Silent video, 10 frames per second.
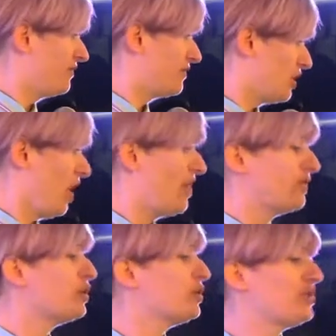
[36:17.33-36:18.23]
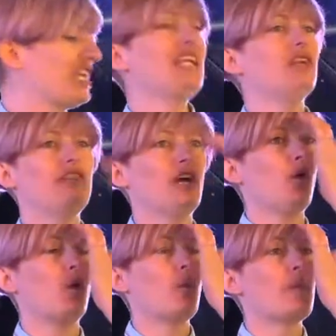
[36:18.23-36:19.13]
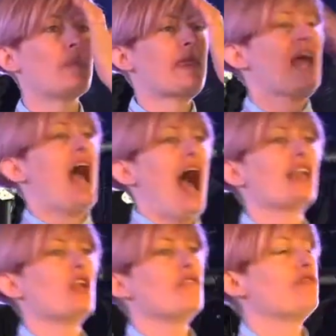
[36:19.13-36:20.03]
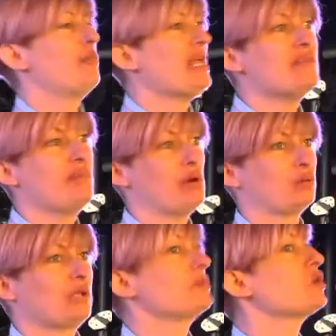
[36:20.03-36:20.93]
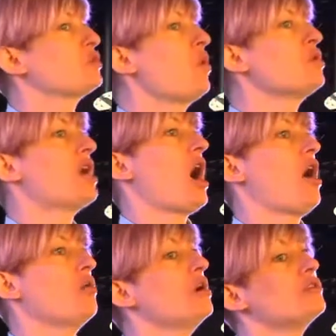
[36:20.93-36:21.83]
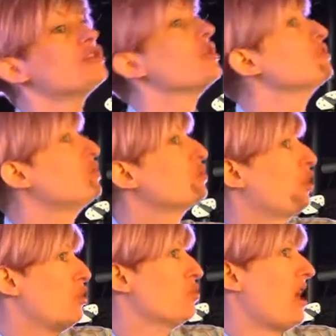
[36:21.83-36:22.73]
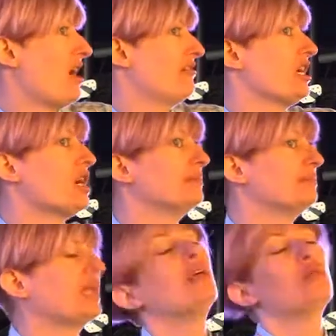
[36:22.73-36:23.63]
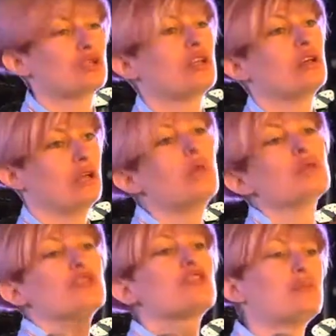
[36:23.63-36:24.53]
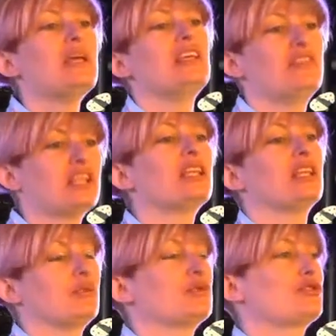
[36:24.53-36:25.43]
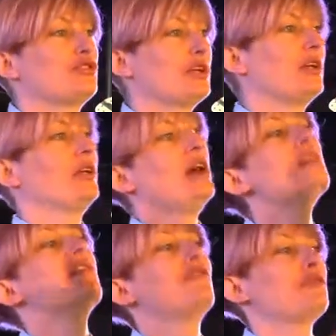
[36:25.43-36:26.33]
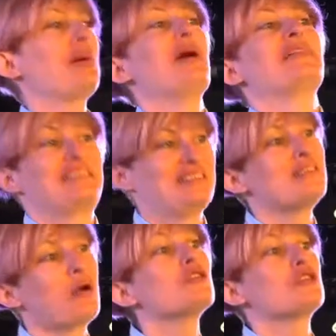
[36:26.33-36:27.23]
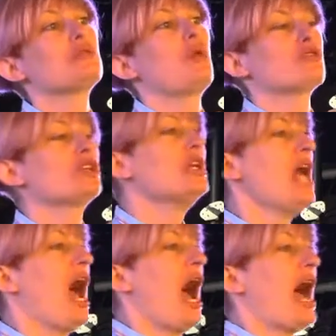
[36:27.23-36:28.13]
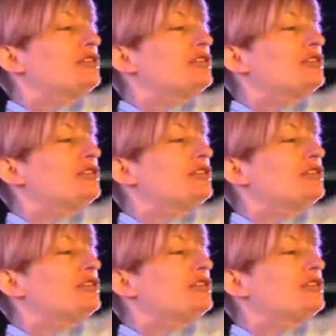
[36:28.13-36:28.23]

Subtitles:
like the routine of it all, and I loved the people. There was this one girl. She was also called Harriet, and it wasn't just me thinking there was another person like she was. And